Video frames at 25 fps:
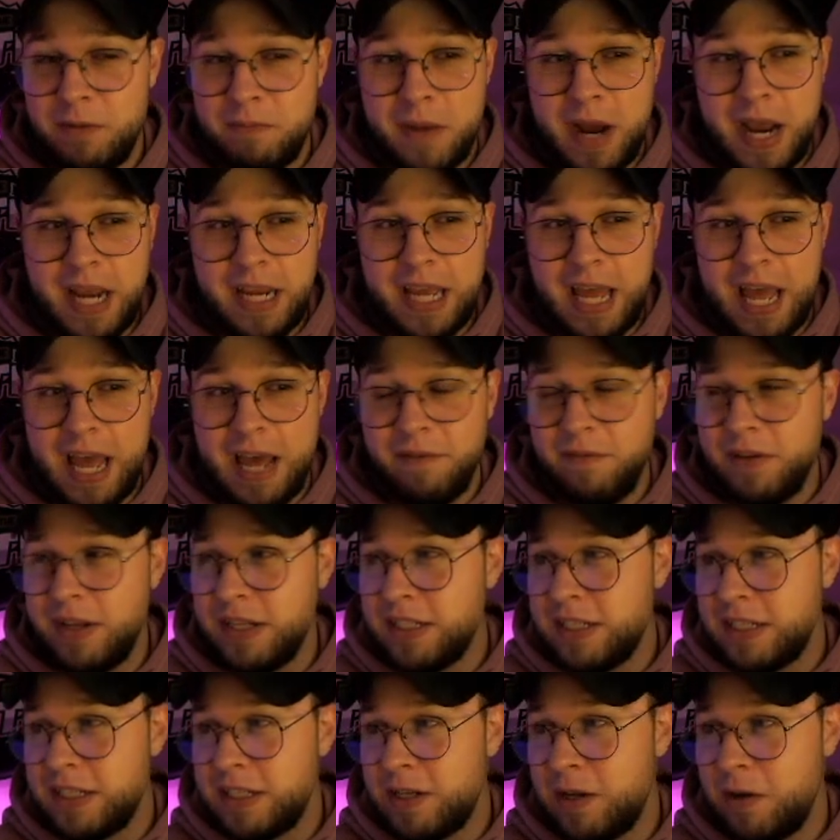Mike
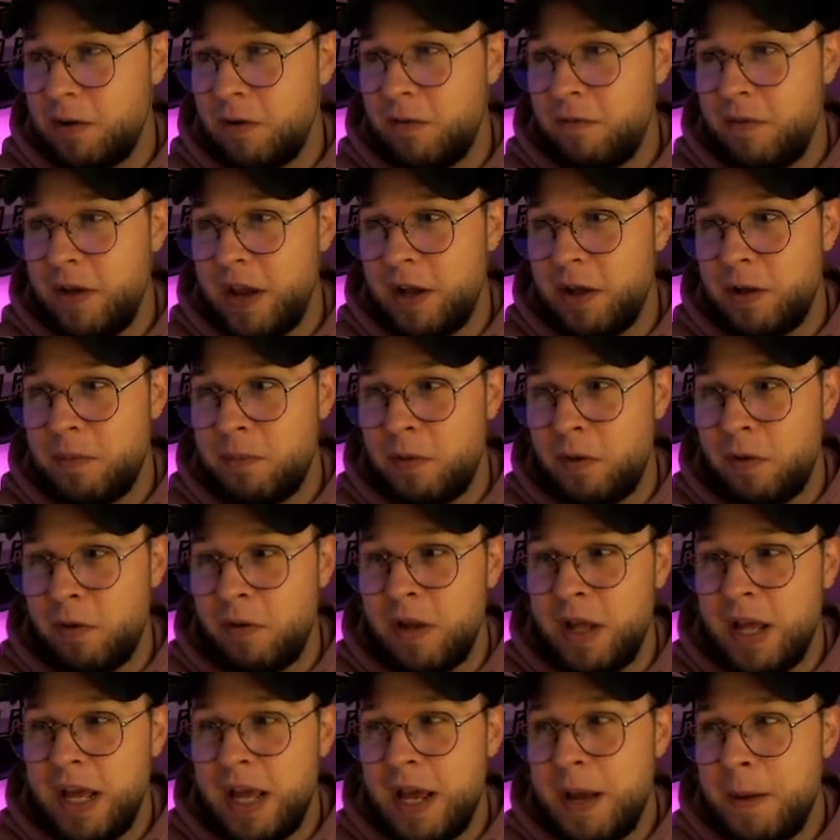Evans still
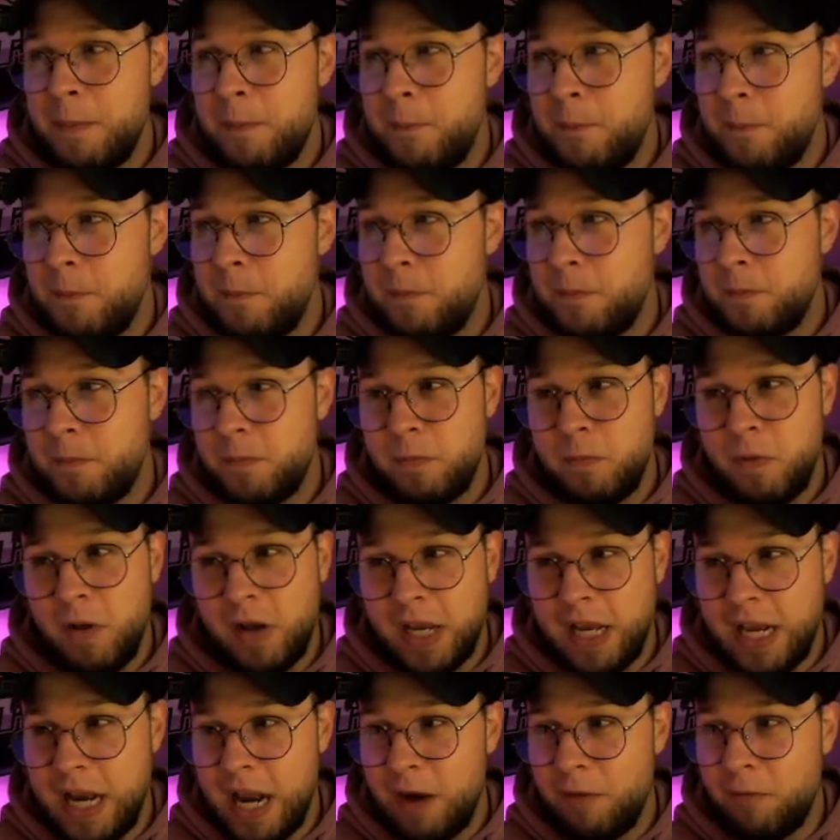available.
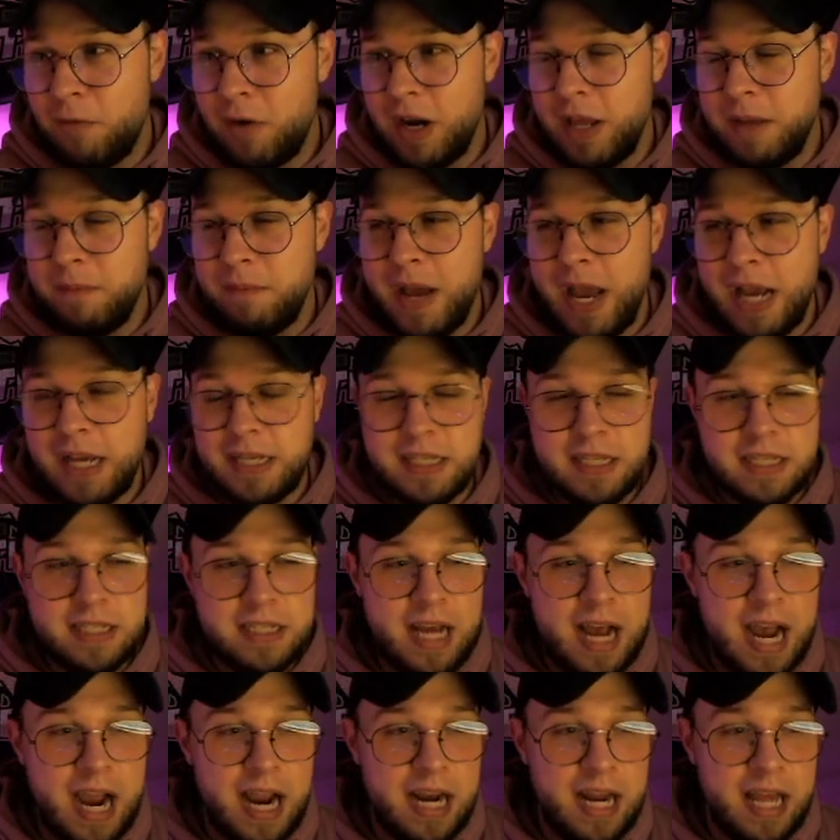Looking at running backs and
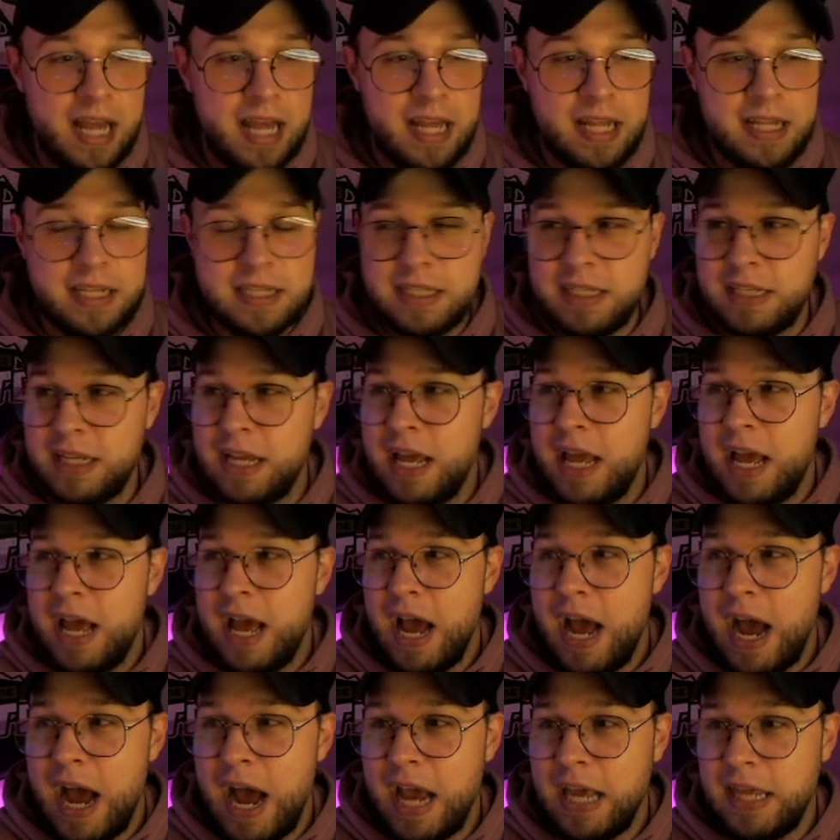tight ends,
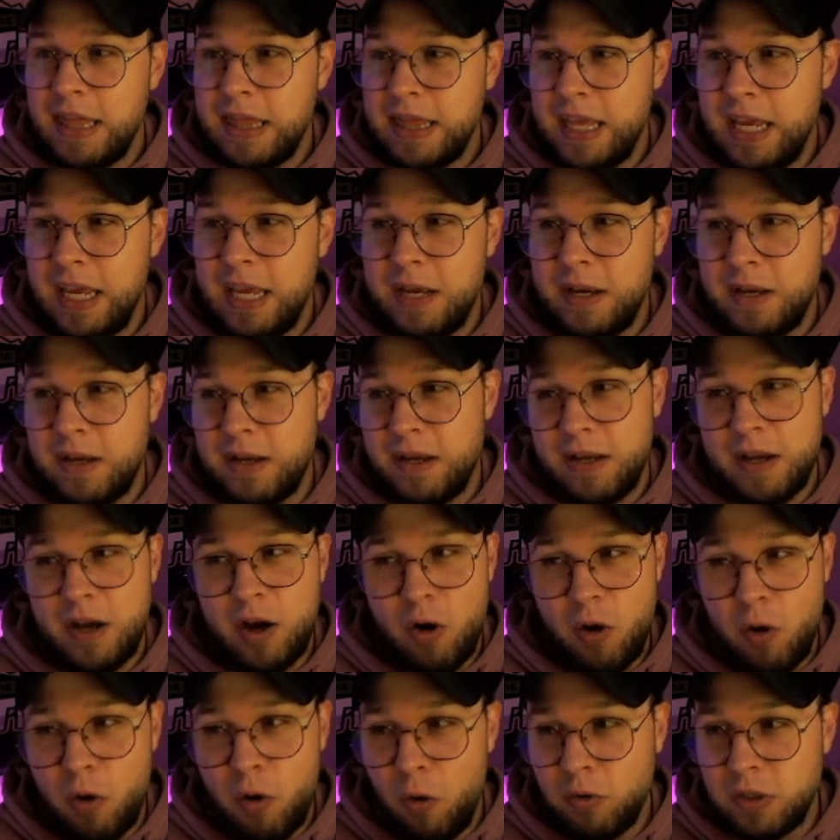I think
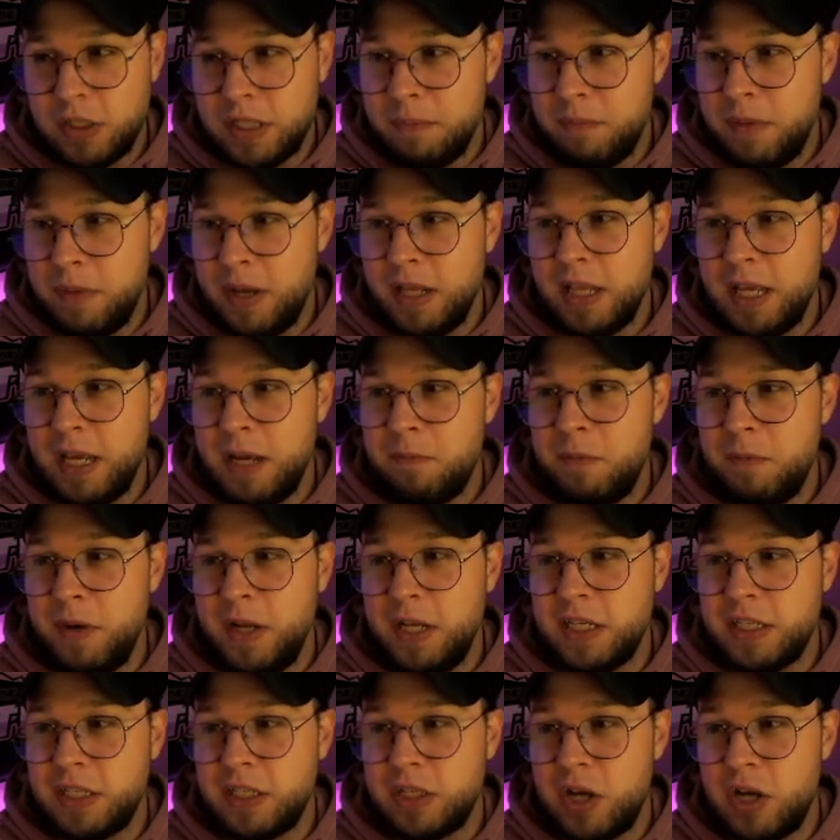ultimately we
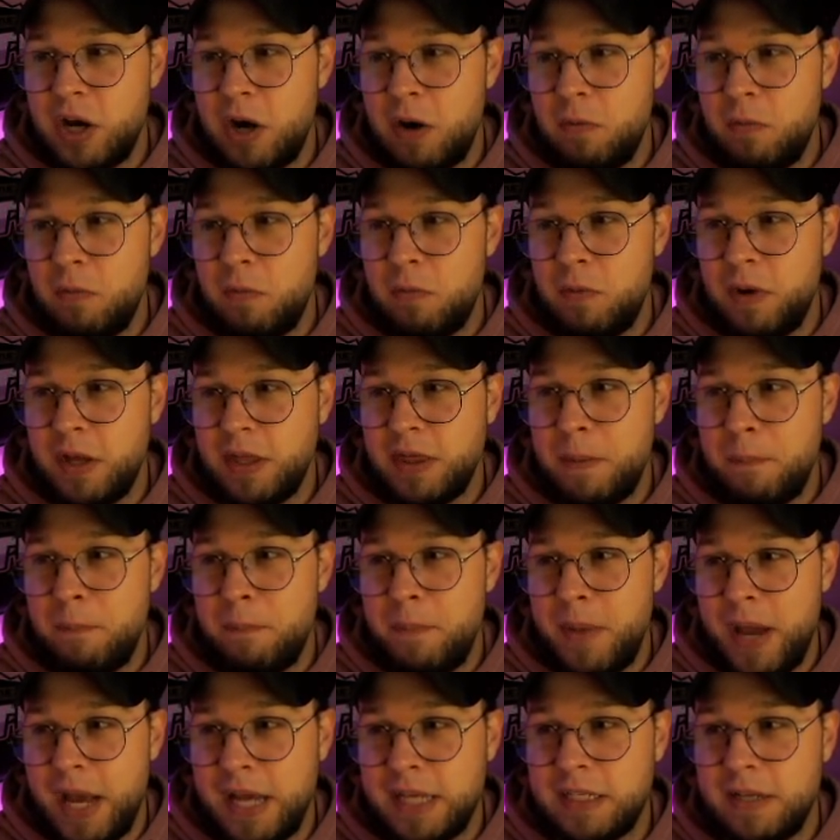just go with the
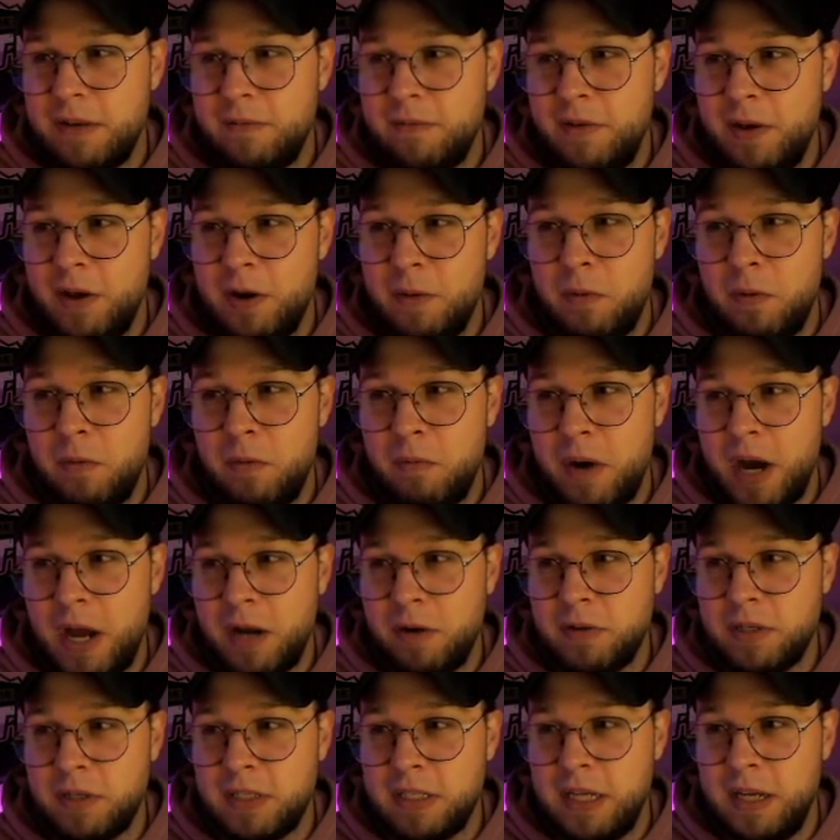best available
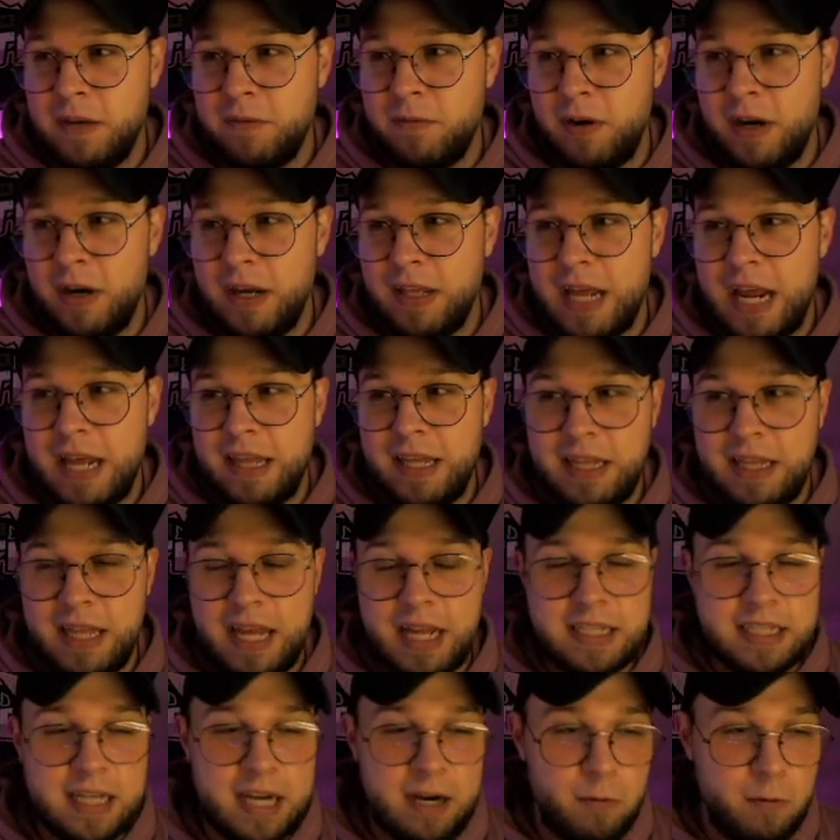wide receiver. And I think
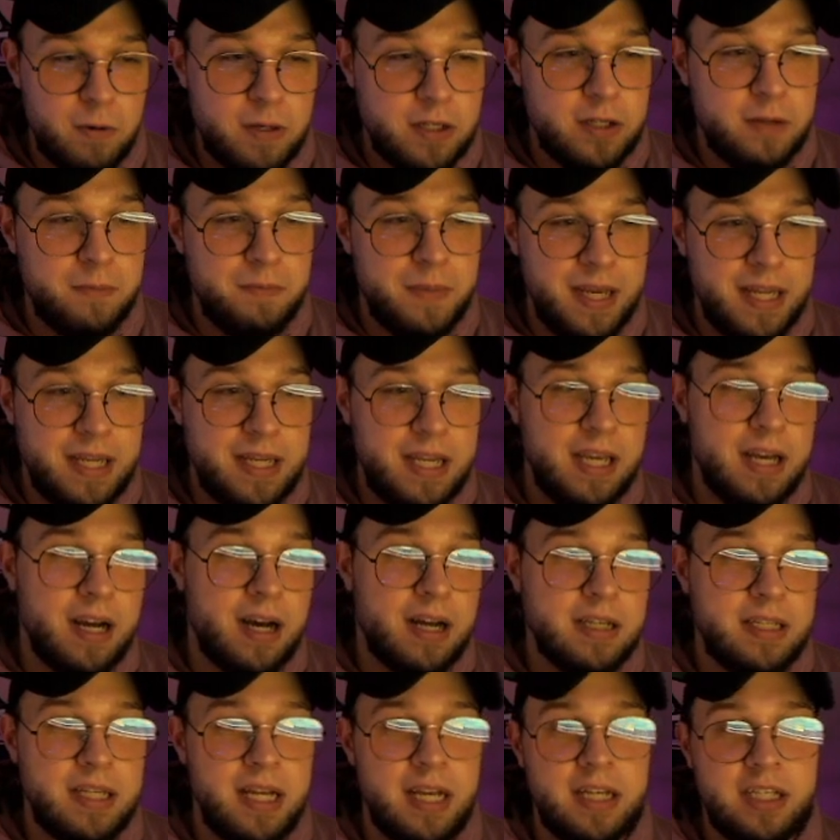that's going to be
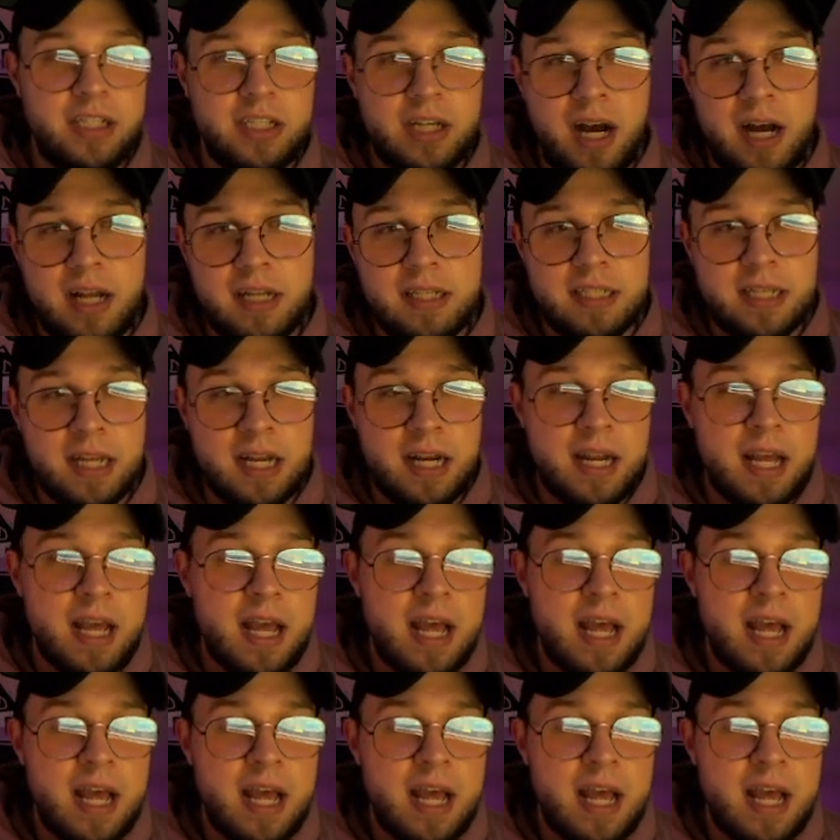Deontay Johnson.